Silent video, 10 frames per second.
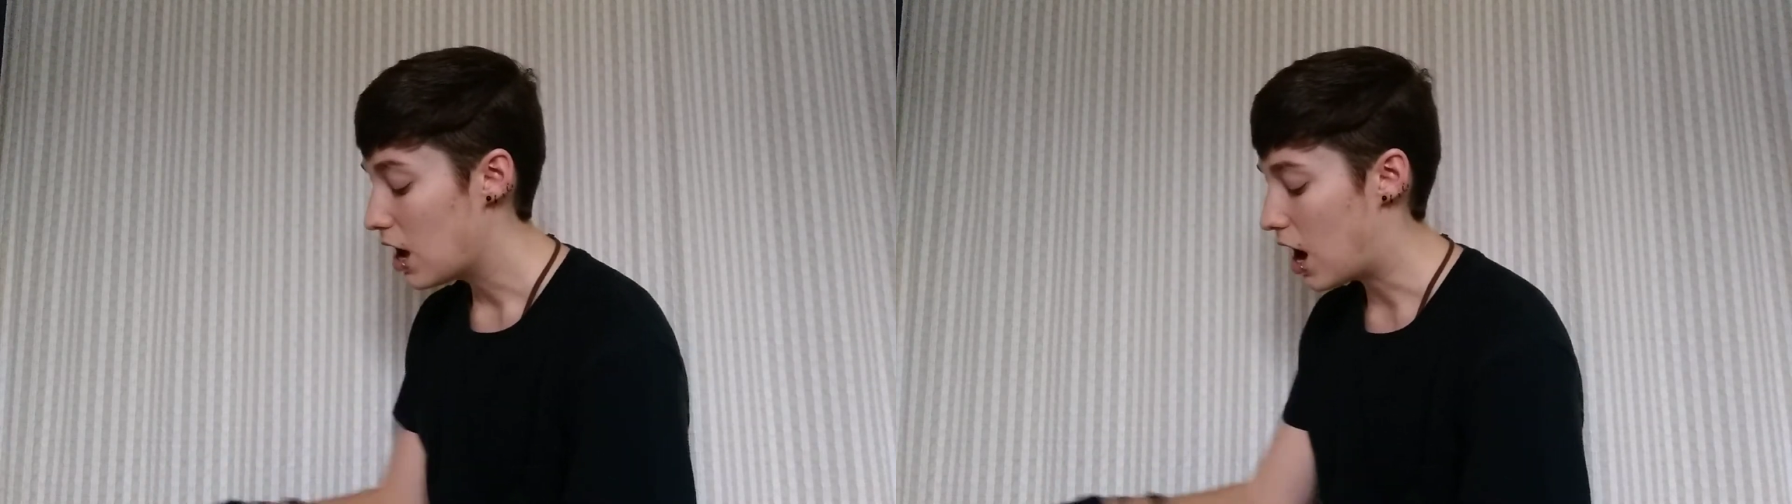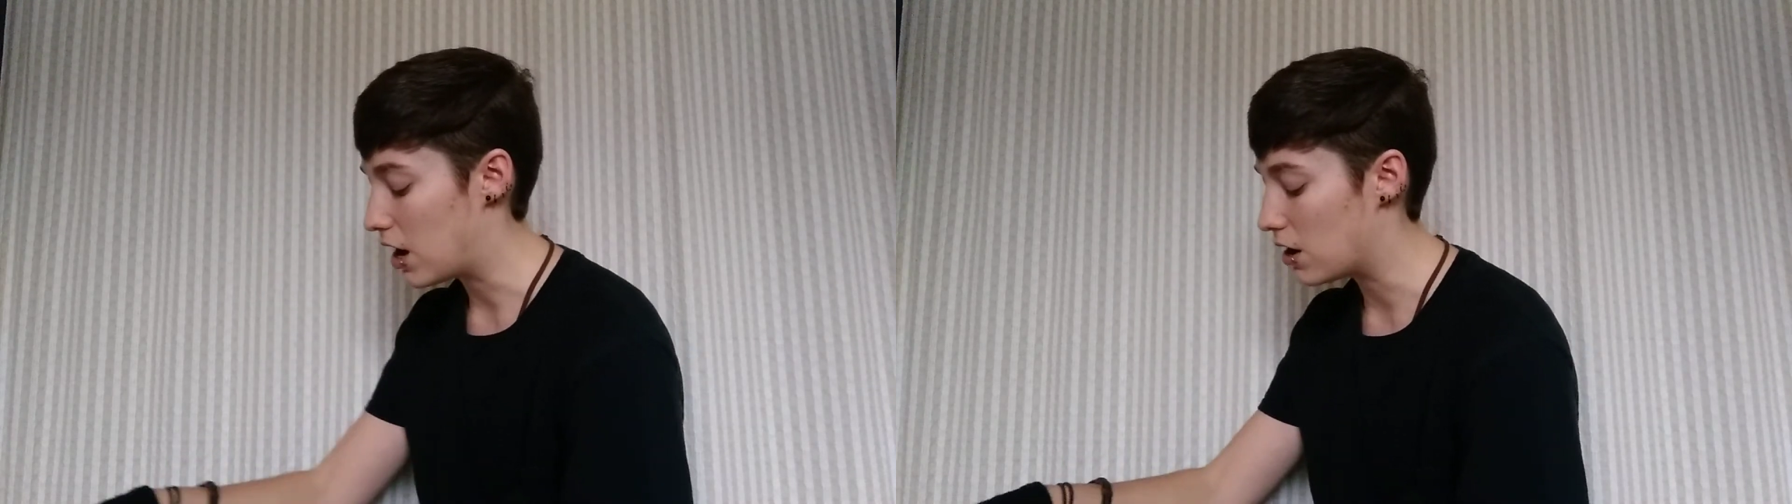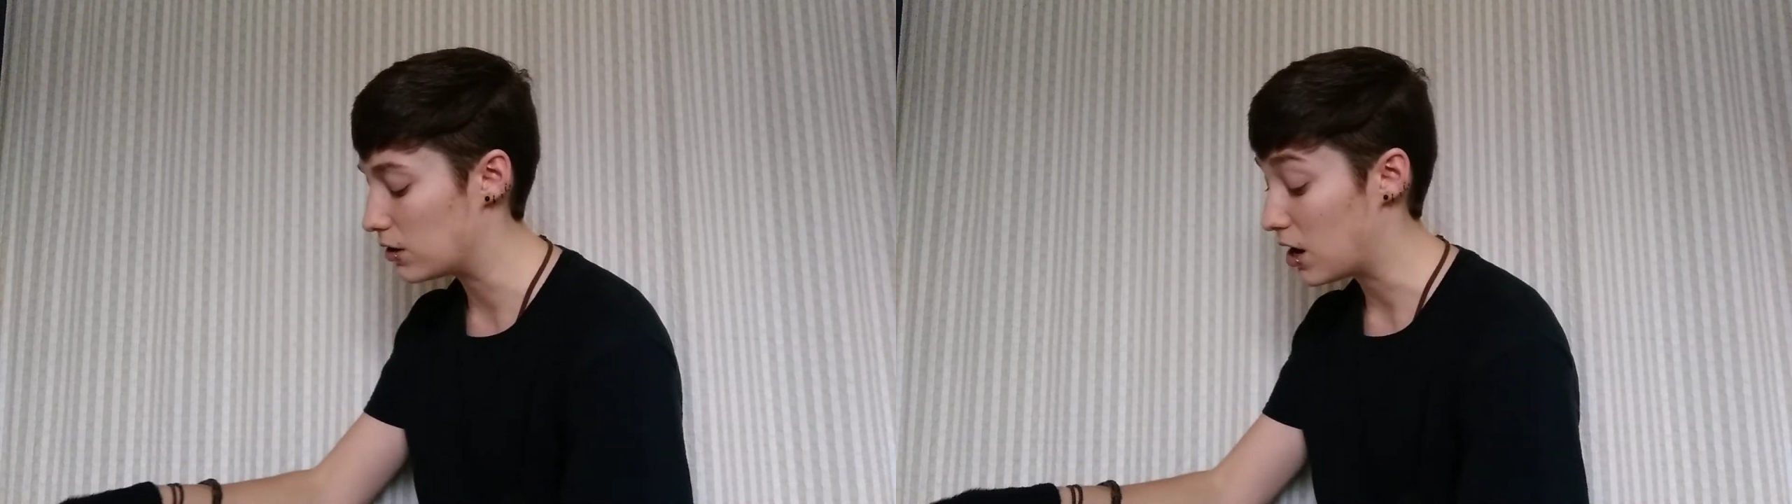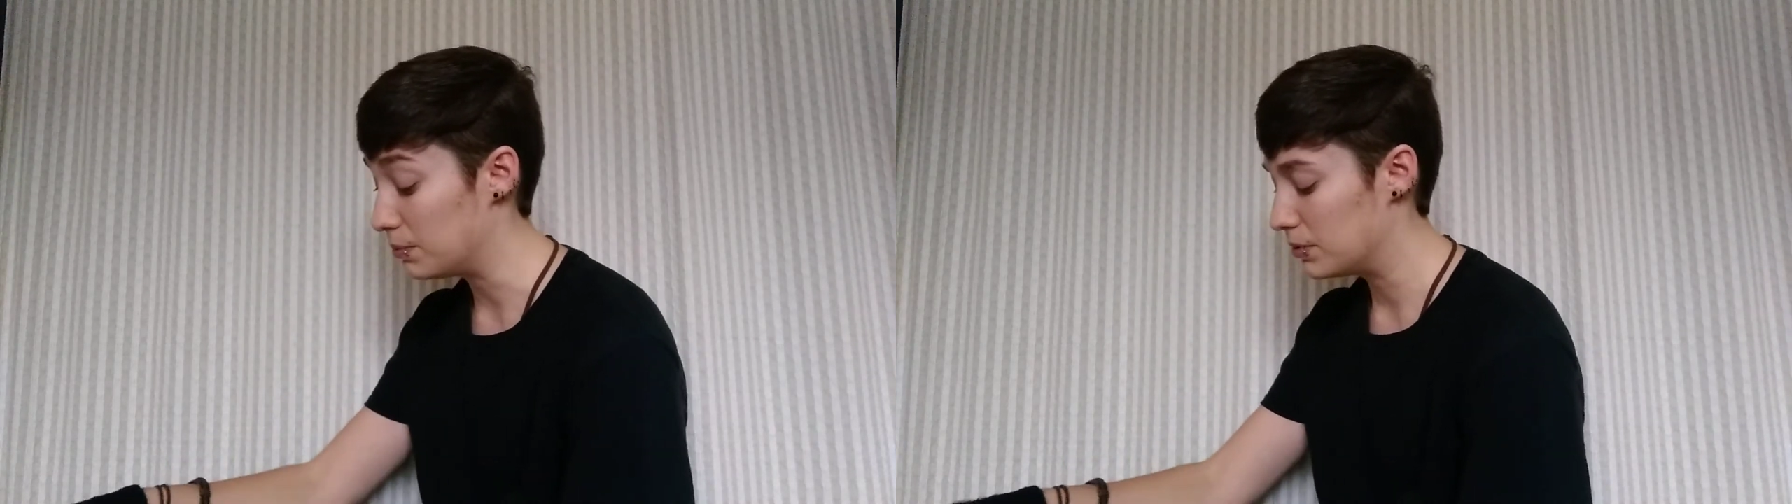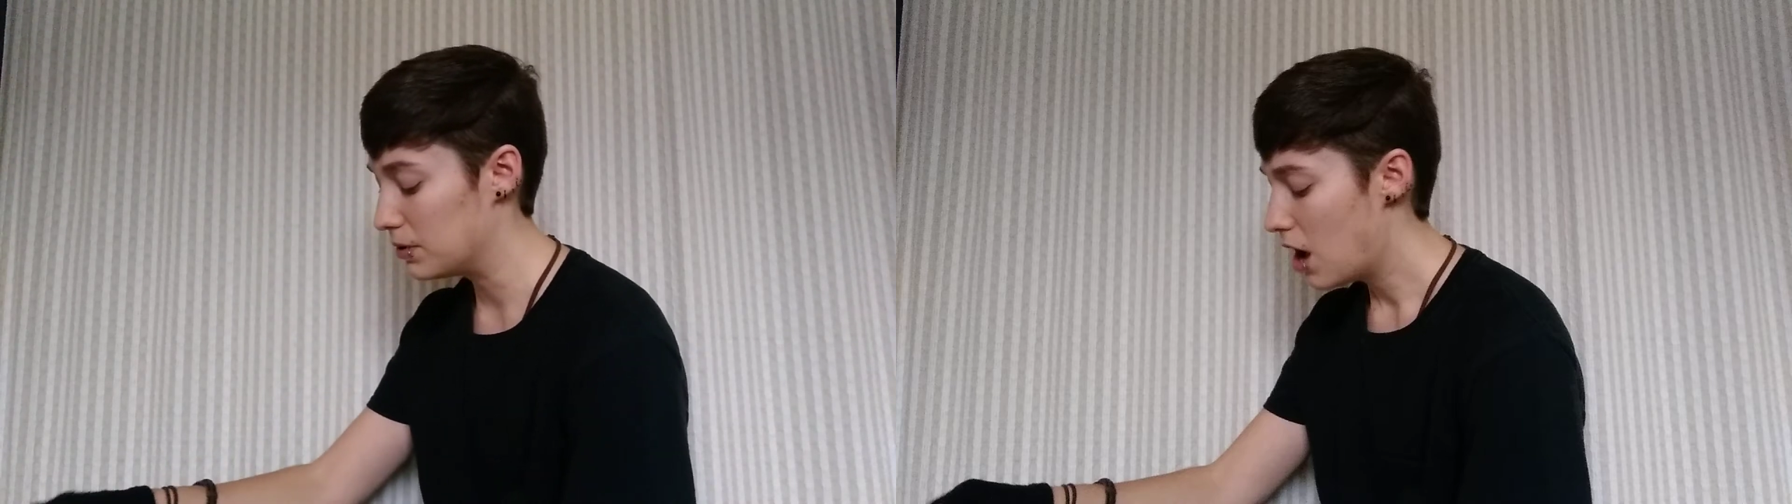I hung
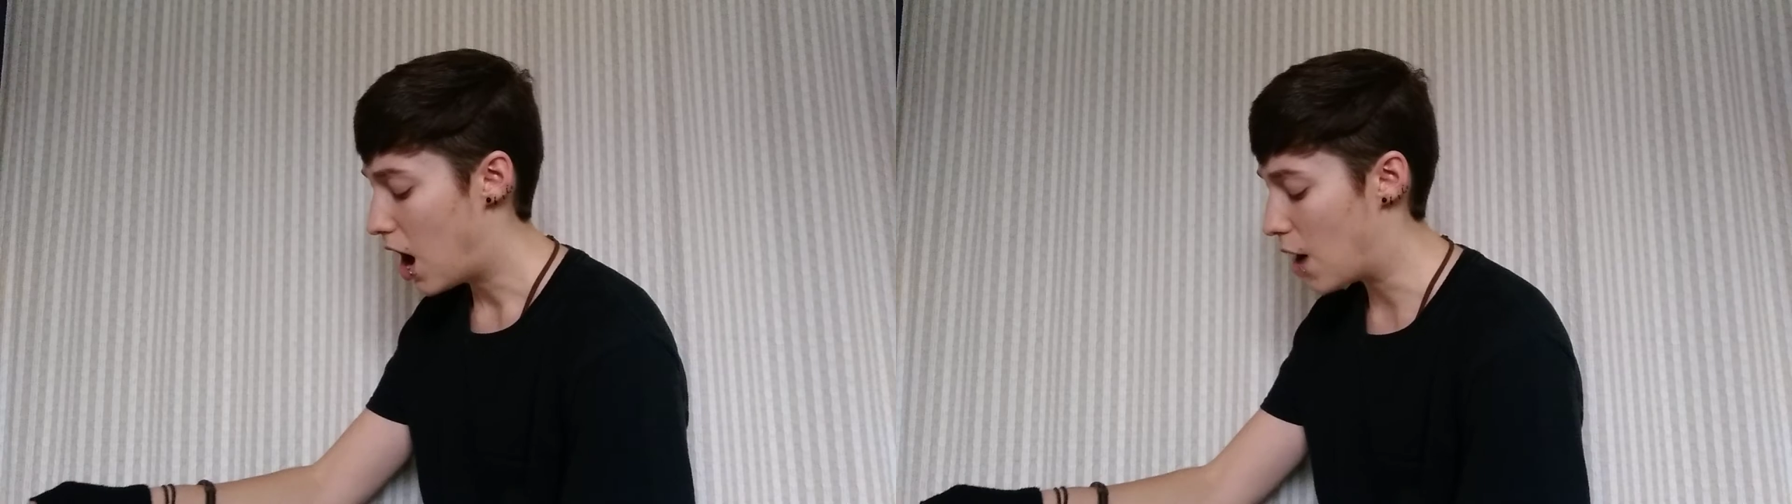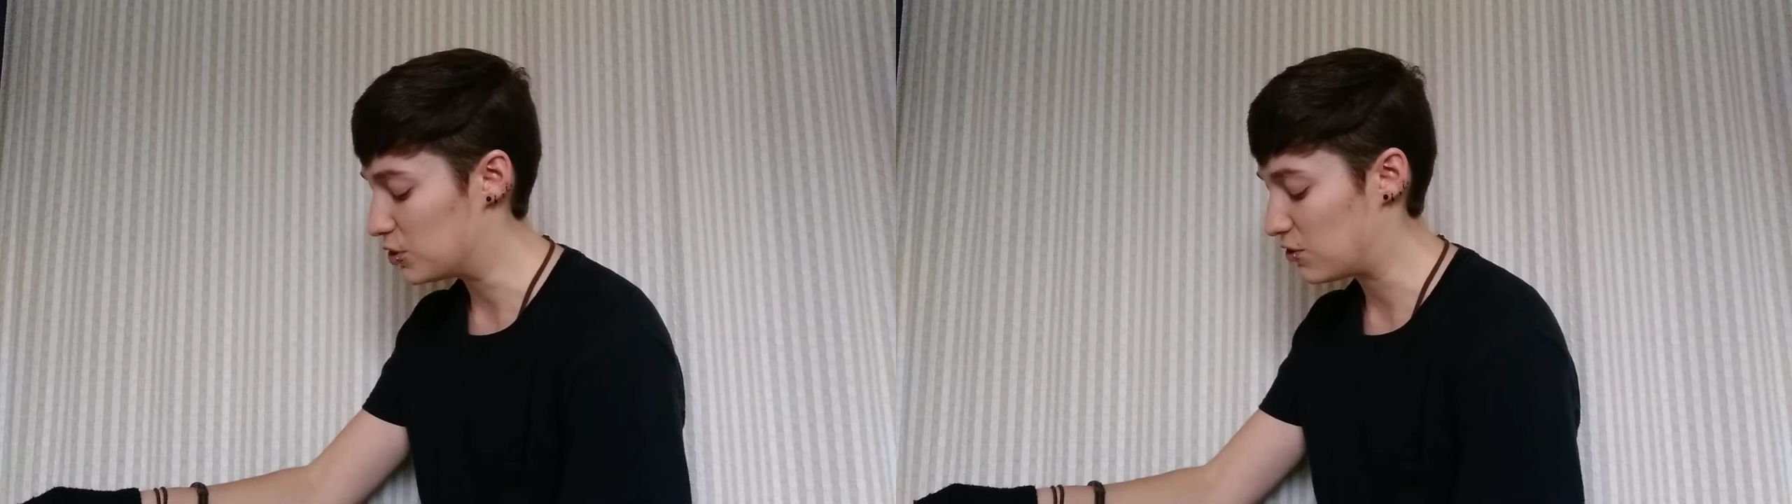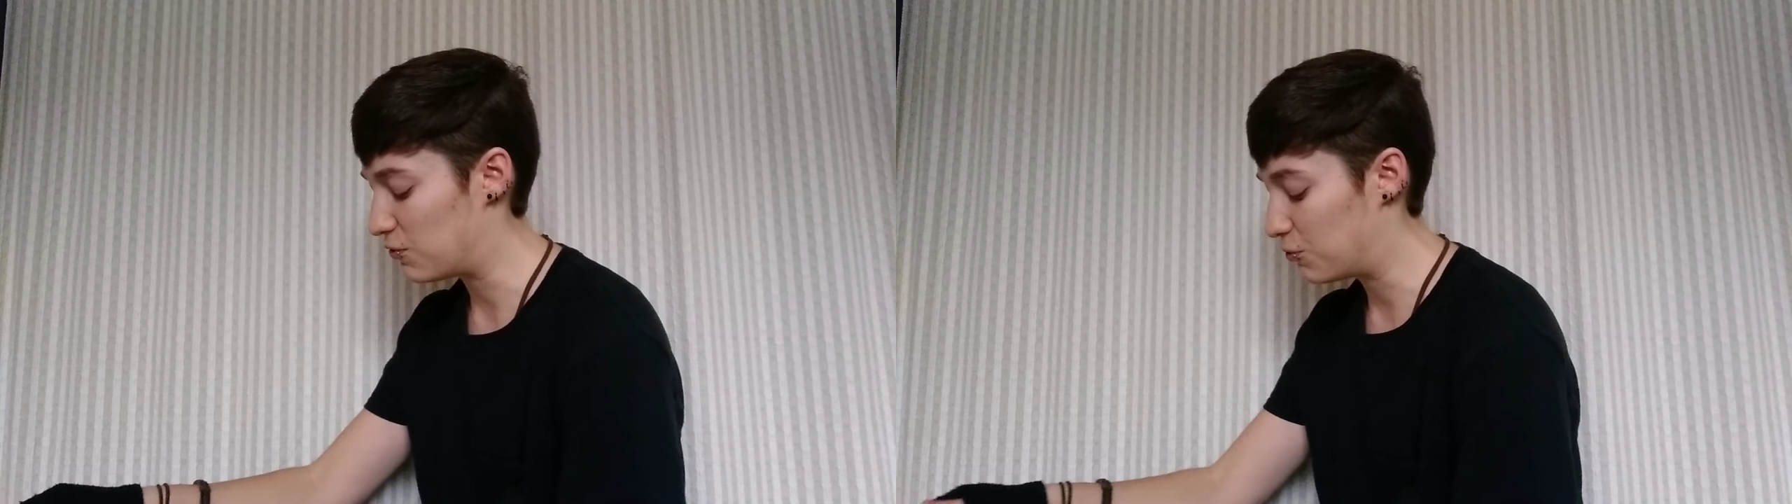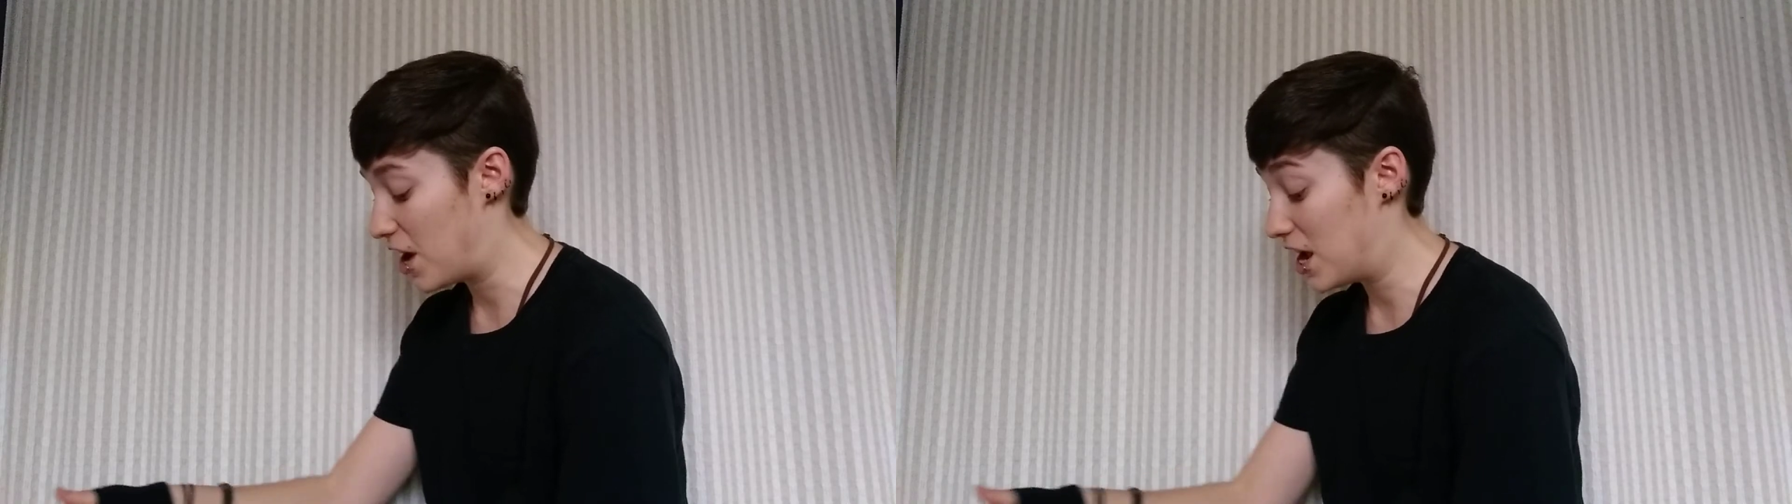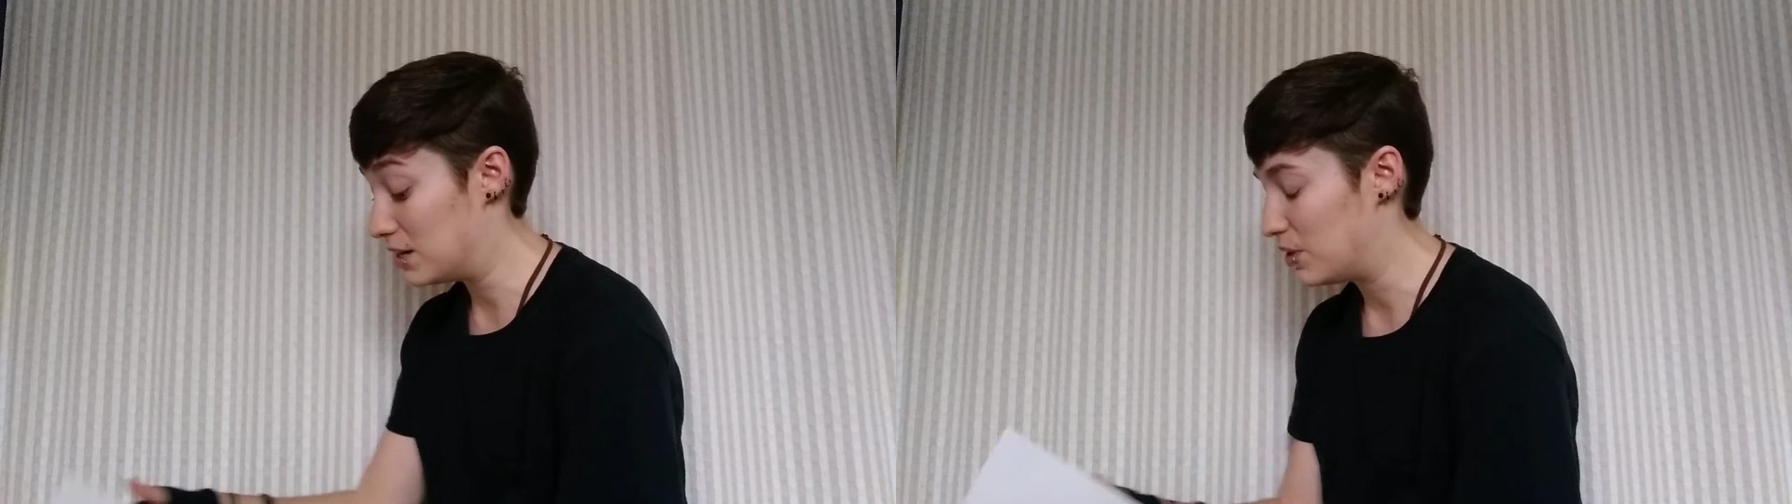up. I was
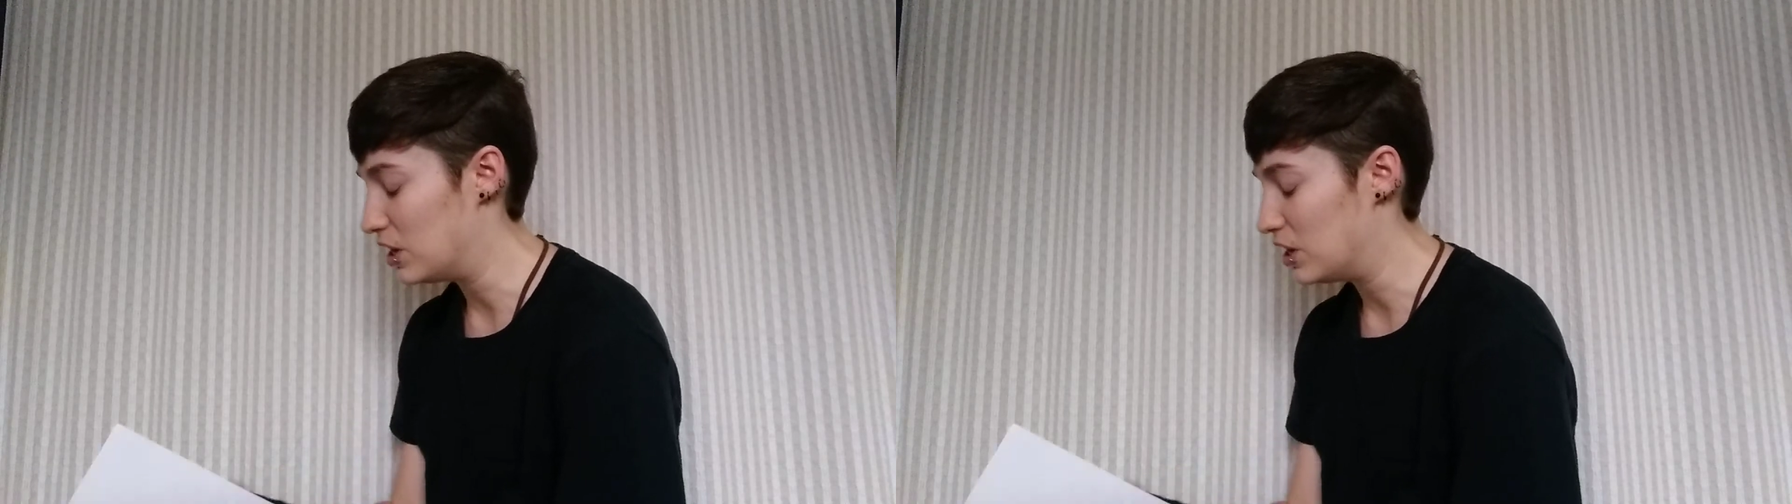afraid,